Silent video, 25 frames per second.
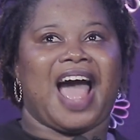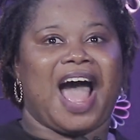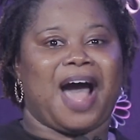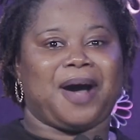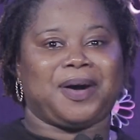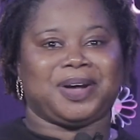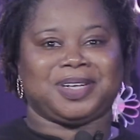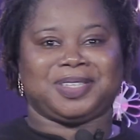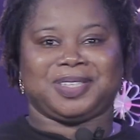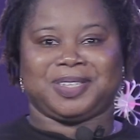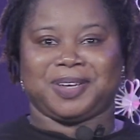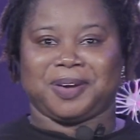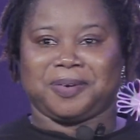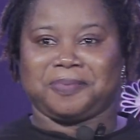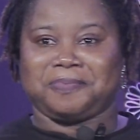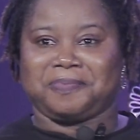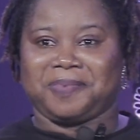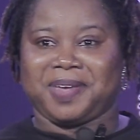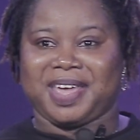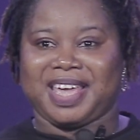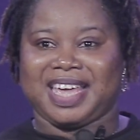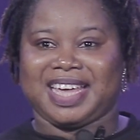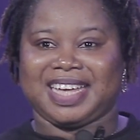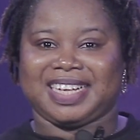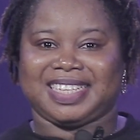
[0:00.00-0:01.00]
our
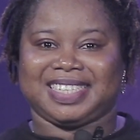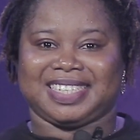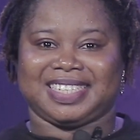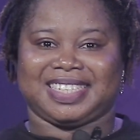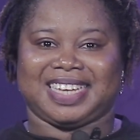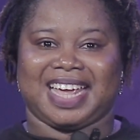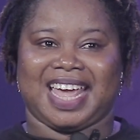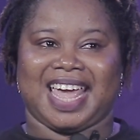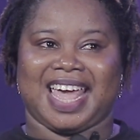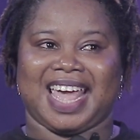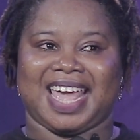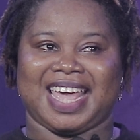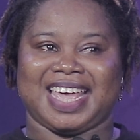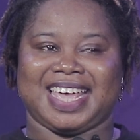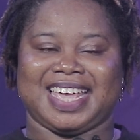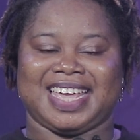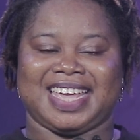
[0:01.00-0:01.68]
topic today